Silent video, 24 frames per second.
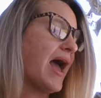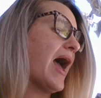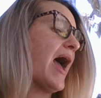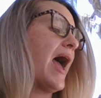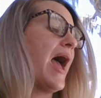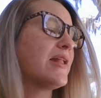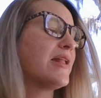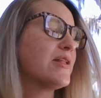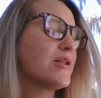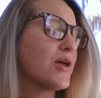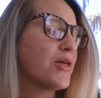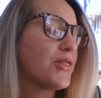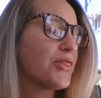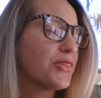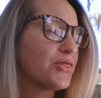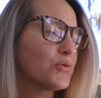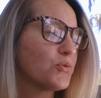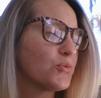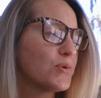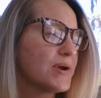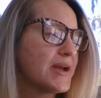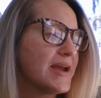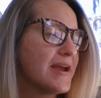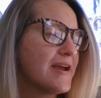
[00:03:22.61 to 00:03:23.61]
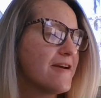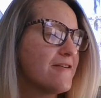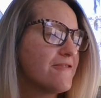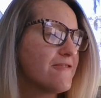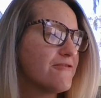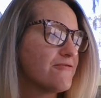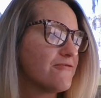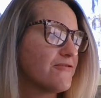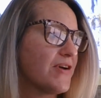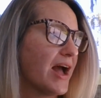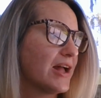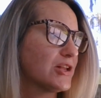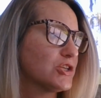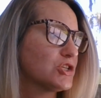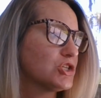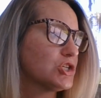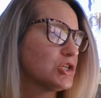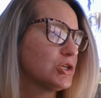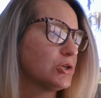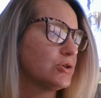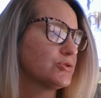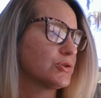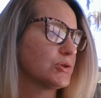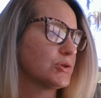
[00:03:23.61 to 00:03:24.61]
and 3 fat
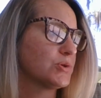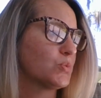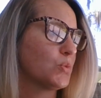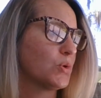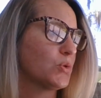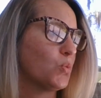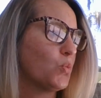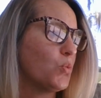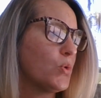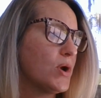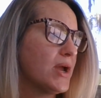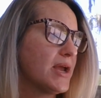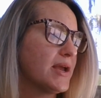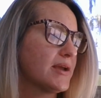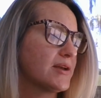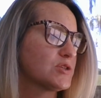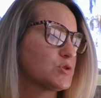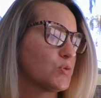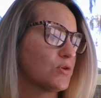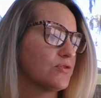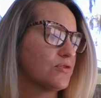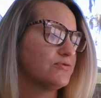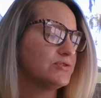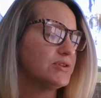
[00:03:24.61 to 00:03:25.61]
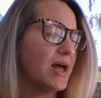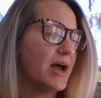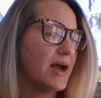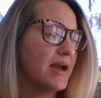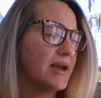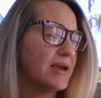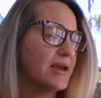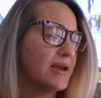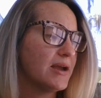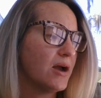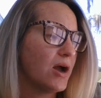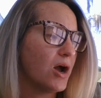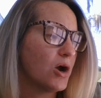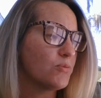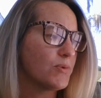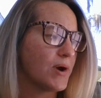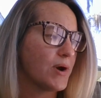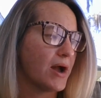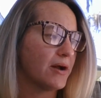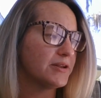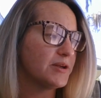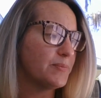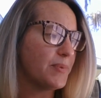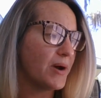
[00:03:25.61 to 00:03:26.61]
children with wings were flying
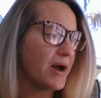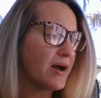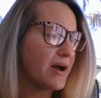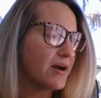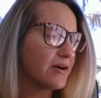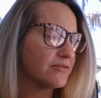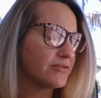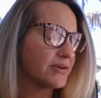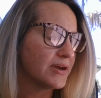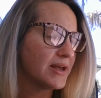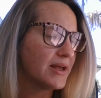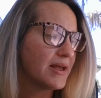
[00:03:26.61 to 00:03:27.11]
around above.